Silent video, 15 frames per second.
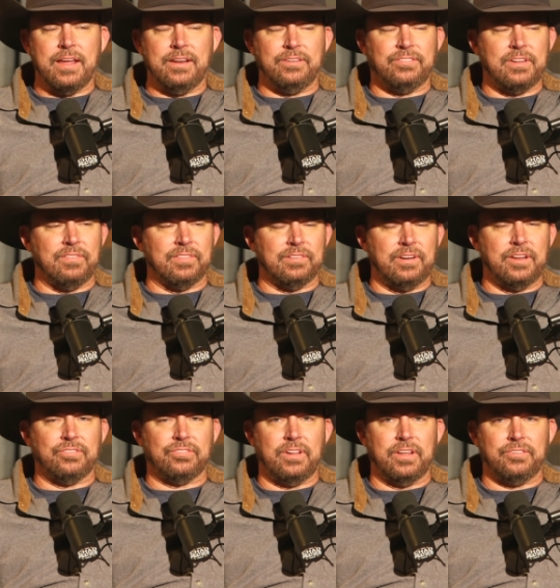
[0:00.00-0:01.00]
87th
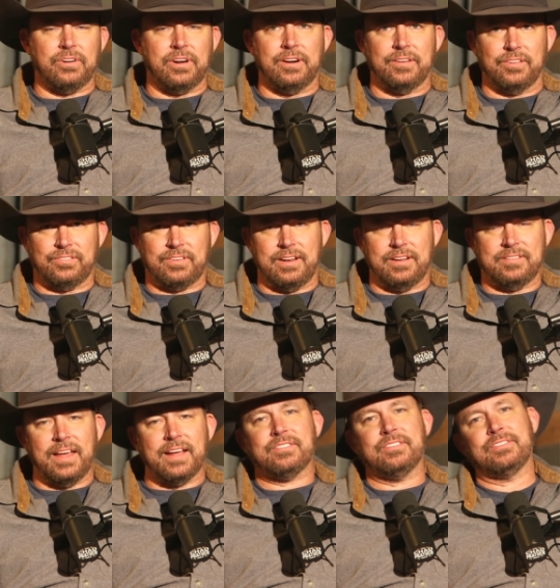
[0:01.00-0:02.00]
legislature here in the state of
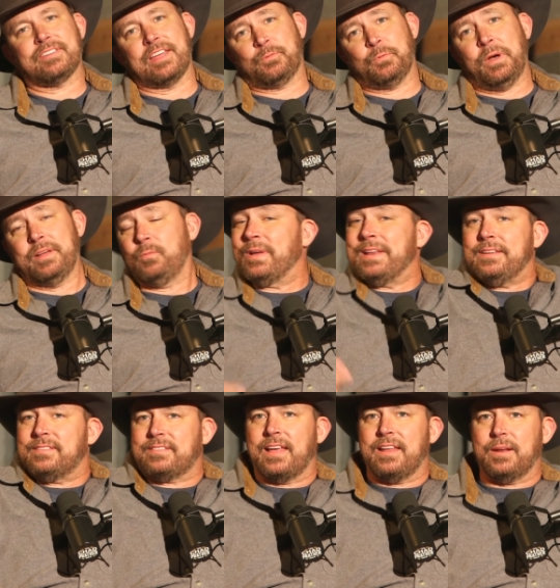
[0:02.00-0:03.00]
Texas, guess what? We
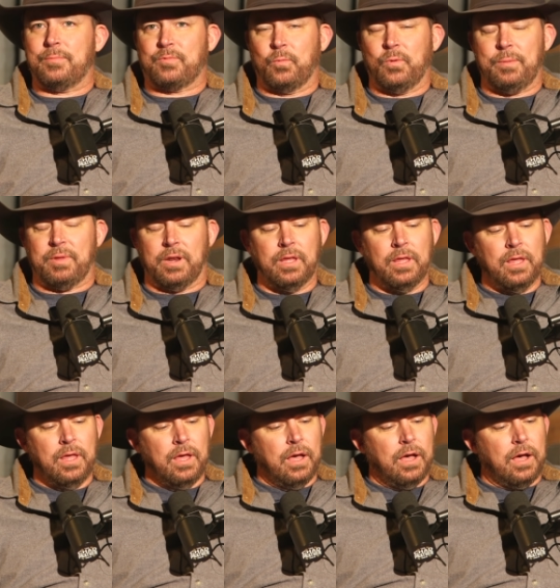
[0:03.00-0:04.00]
didn't stand up for women.
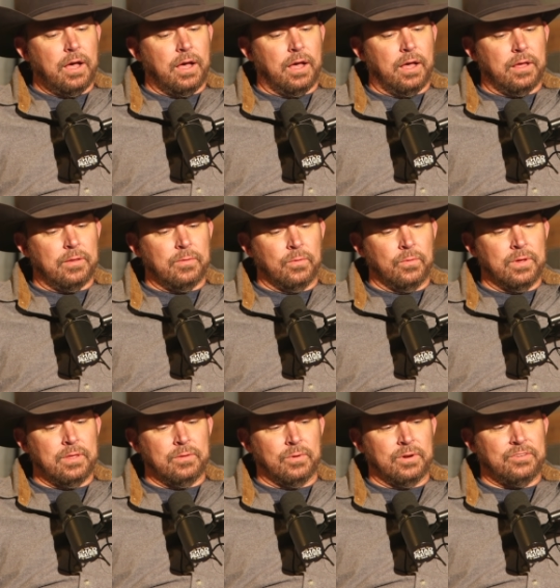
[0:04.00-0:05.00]
Uh,
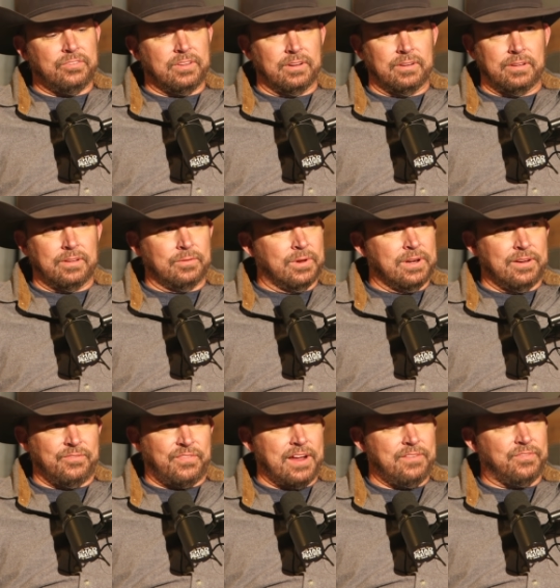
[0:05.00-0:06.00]
we we still we
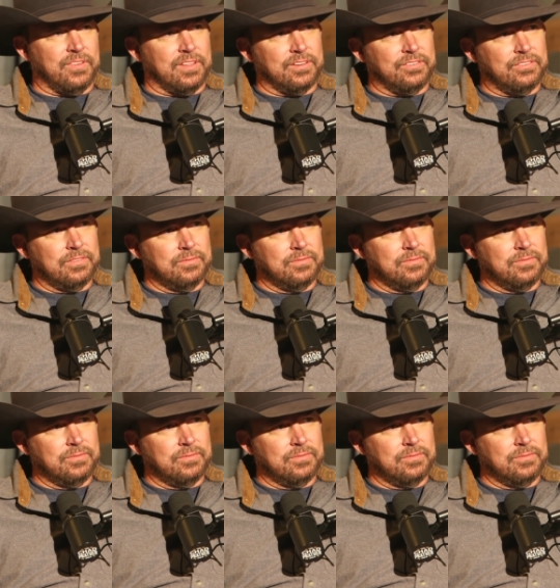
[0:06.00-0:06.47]
didn't fight for this.